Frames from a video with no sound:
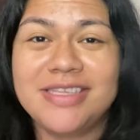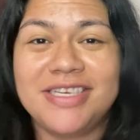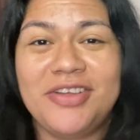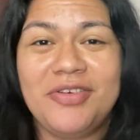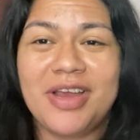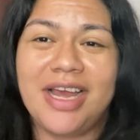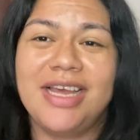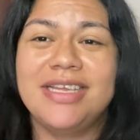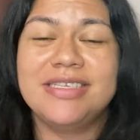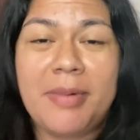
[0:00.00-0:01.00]
tell you
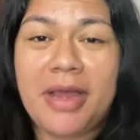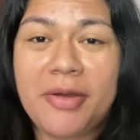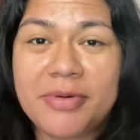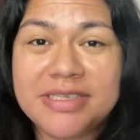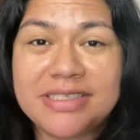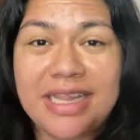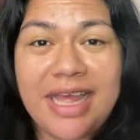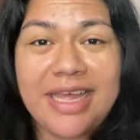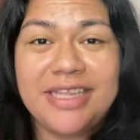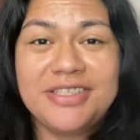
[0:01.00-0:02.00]
guys how it was like